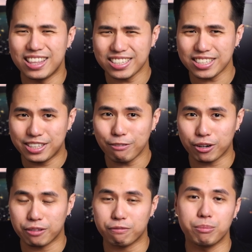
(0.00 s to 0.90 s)
This is
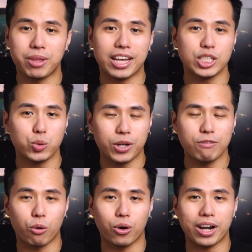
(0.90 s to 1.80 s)
different from the
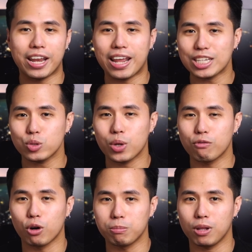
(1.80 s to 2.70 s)
S24 and
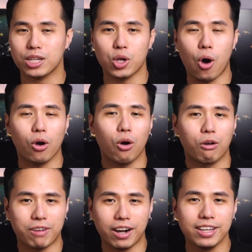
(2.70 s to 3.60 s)
S24 Plus Hong
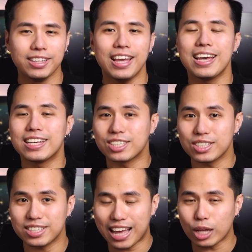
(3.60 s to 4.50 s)
Kong variant
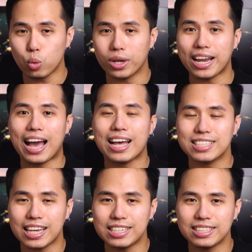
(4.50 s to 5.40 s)
since that one
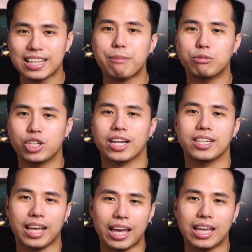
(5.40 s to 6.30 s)
has a
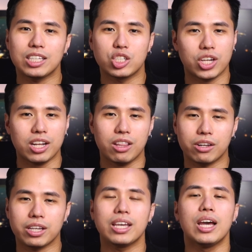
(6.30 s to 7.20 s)
Snapdragon 8 Gen
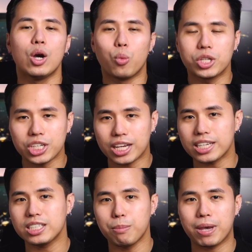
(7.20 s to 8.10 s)
3, which
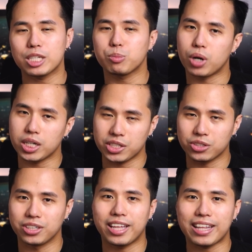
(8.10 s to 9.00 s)
is the best
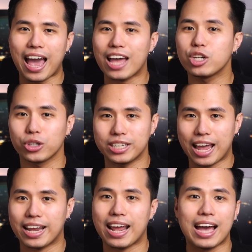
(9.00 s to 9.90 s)
processor that Android
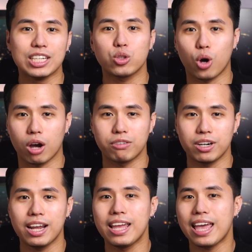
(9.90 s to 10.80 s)
land has to
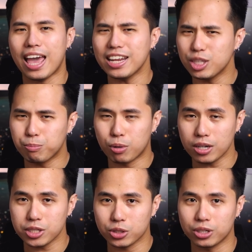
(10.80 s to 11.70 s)
offer and is the
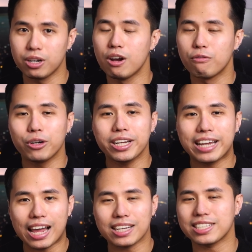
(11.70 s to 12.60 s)
processor for the
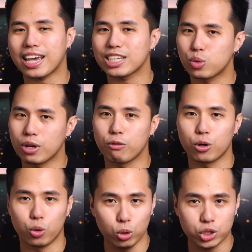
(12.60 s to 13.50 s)
Galaxy
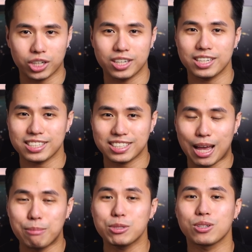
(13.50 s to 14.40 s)
S24 Ultra,
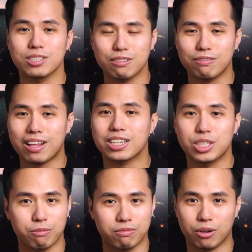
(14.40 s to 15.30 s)
Samsung's
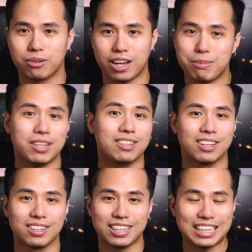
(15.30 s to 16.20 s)
flagship phone. I
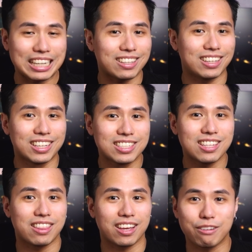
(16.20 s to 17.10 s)
mean, it is
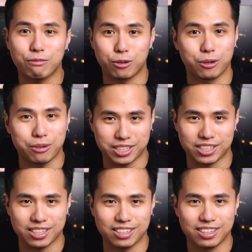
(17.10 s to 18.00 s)
there for a
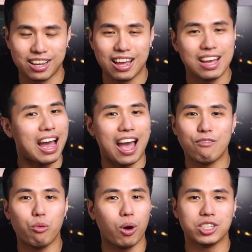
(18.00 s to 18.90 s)
reason.
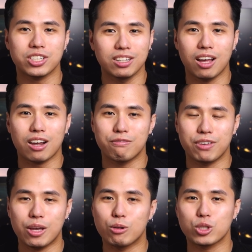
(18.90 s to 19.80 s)
I've watched a lot of
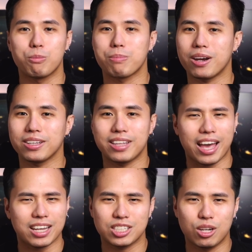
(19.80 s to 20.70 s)
videos comparing the
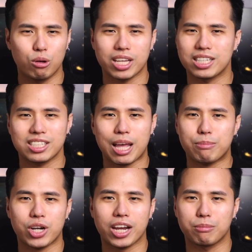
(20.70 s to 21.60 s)
Exynos and
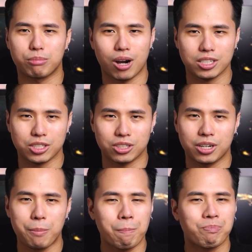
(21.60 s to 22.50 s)
Snapdragon
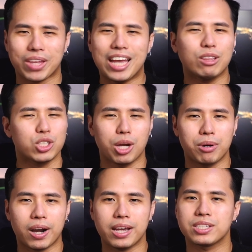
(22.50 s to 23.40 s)
processor, and to
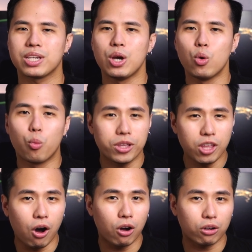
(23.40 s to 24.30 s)
summarize, with
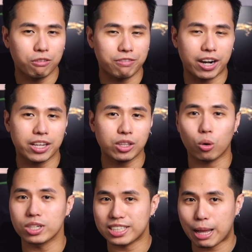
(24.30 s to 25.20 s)
the Hong Kong variant
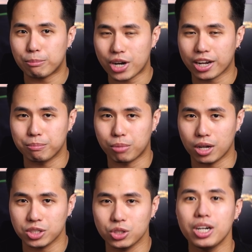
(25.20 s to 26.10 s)
or Snapdragon
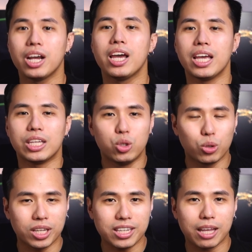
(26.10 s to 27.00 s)
processor,
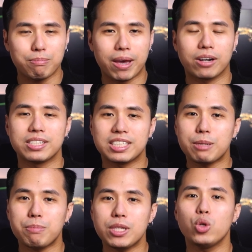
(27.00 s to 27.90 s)
you can get better
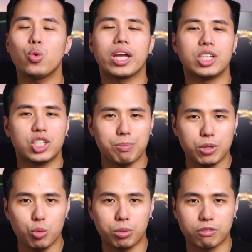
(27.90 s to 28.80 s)
CPU and
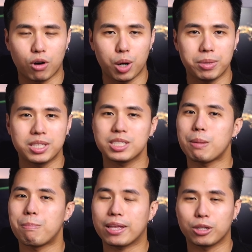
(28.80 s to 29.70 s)
GPU performance,
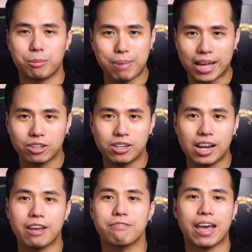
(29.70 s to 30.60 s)
better battery
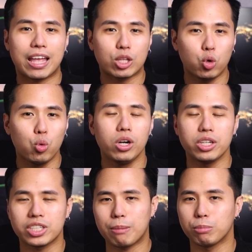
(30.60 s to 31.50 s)
life, and
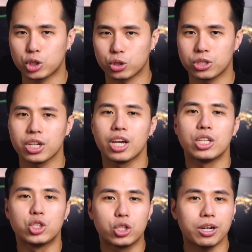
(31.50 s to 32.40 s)
cooler temperatures
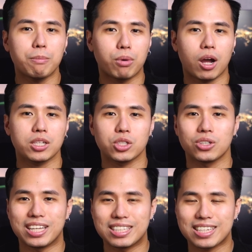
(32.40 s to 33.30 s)
during
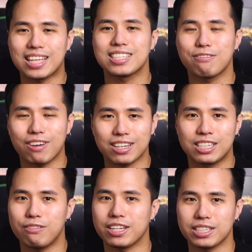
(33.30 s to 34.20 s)
processor-intensive
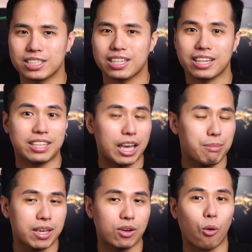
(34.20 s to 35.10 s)
activities like
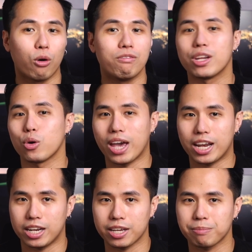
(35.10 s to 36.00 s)
gaming or video
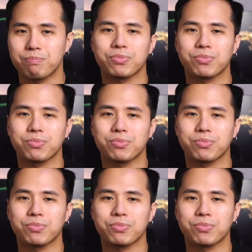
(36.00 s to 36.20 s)
editing.